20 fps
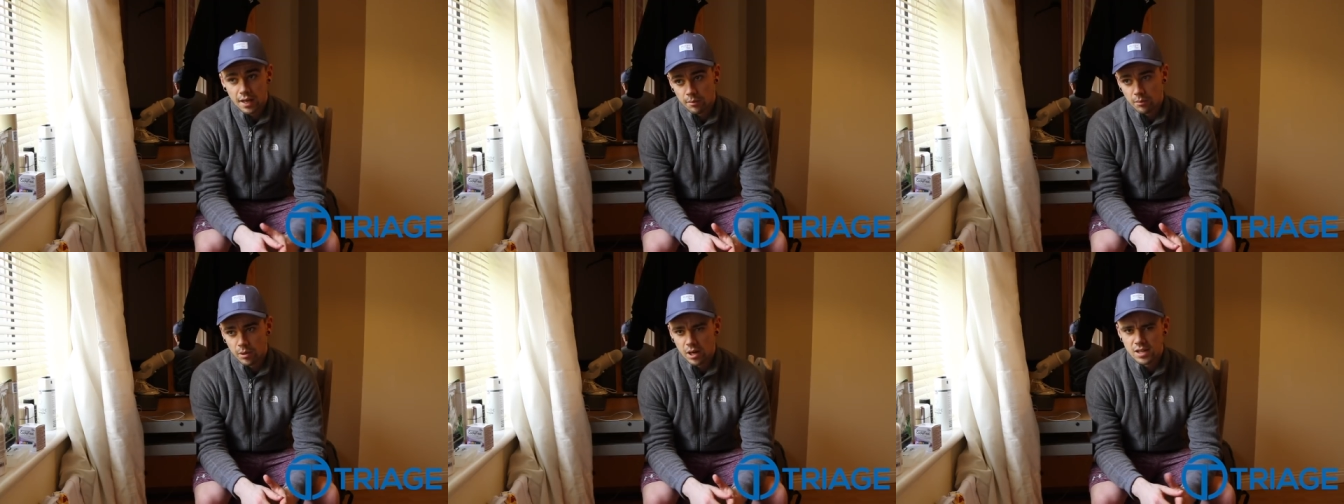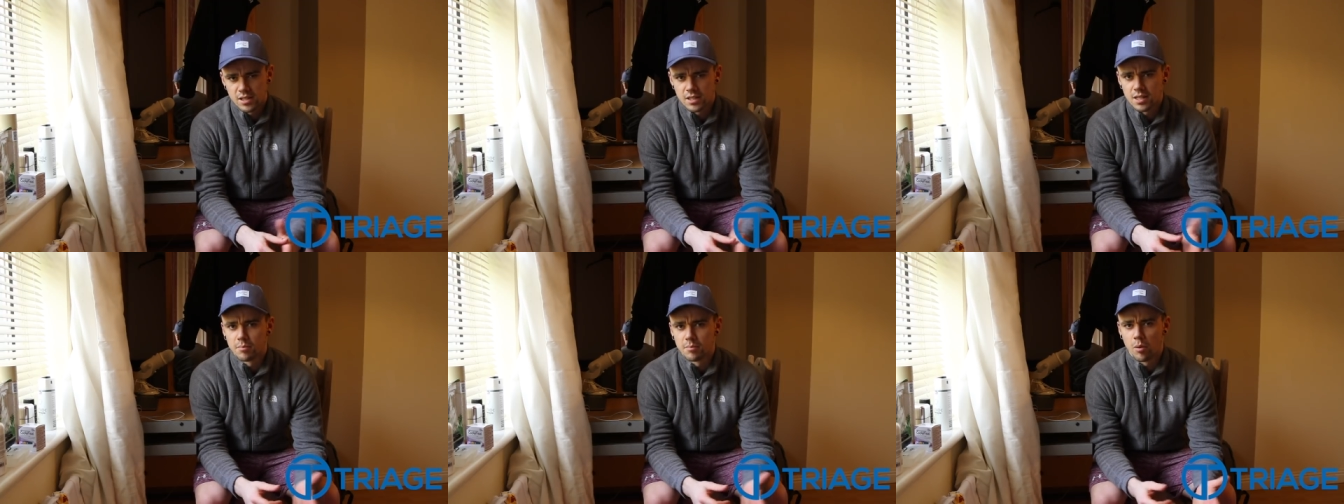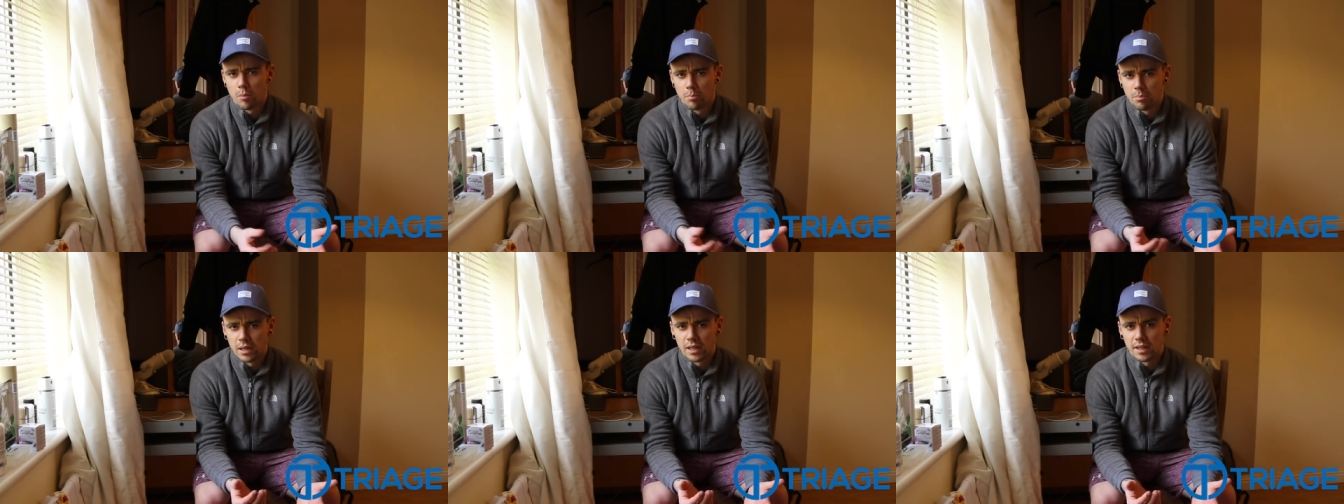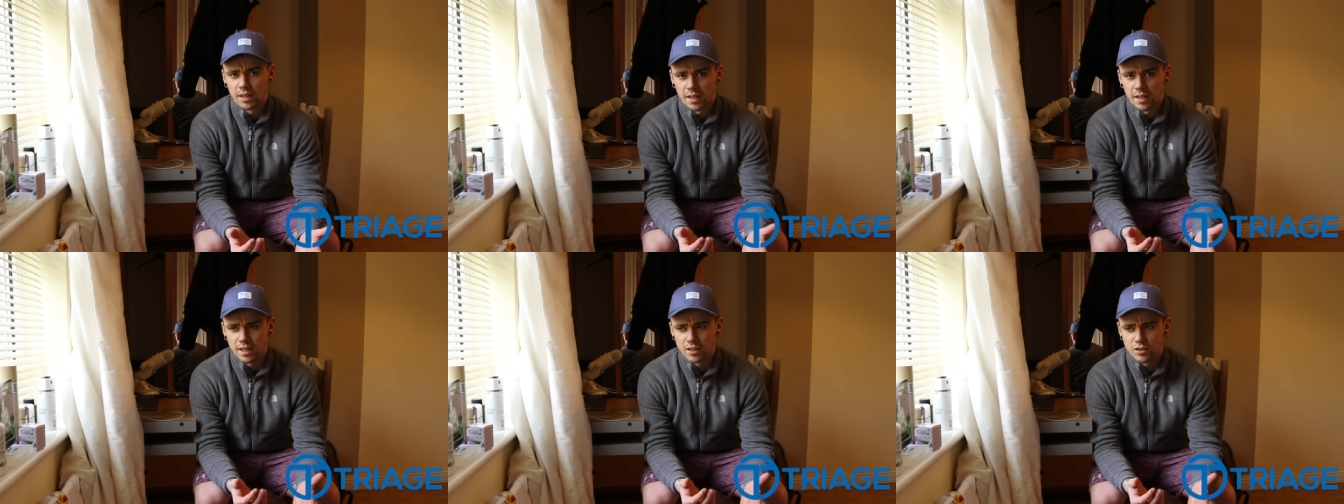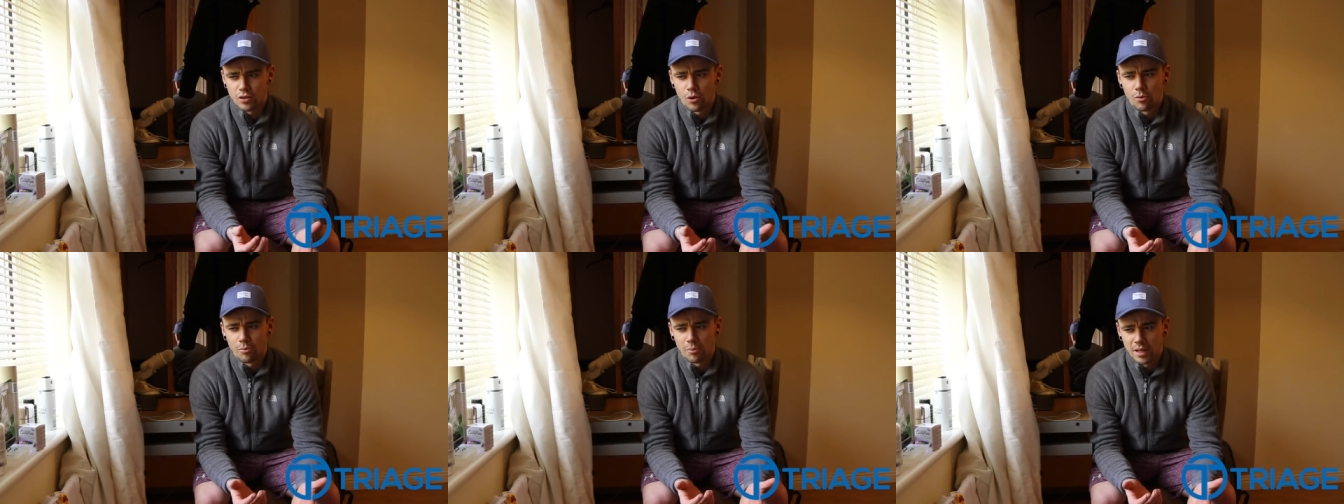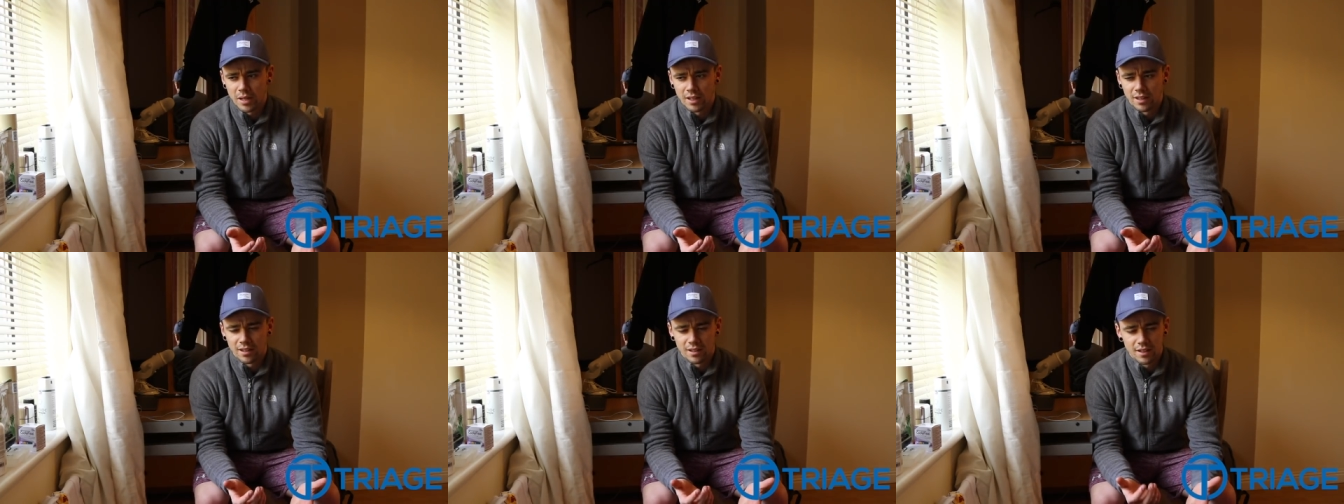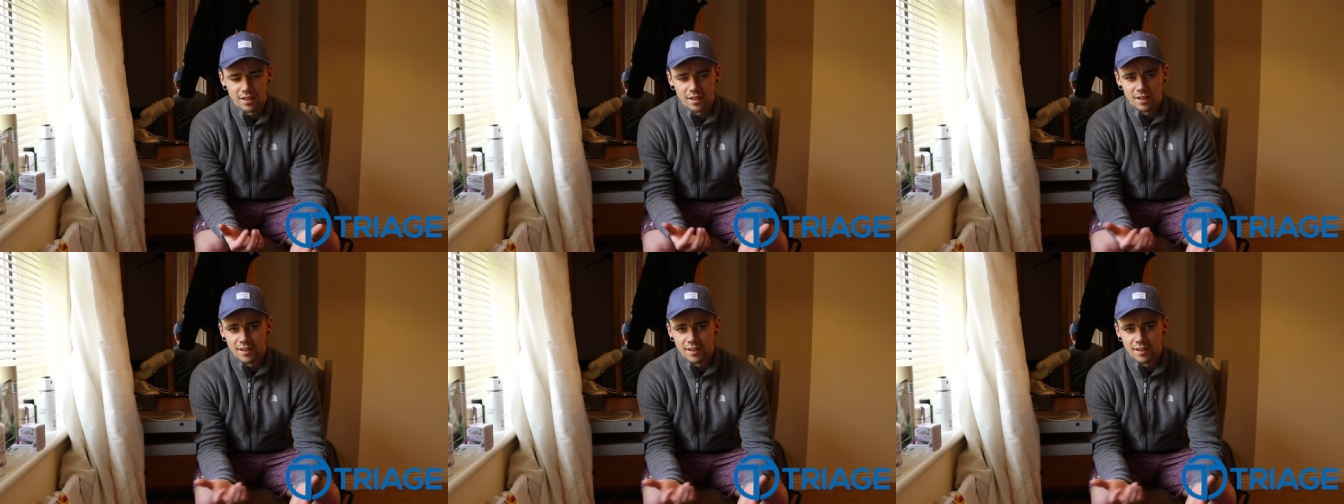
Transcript: And when I say mobility, I don't mean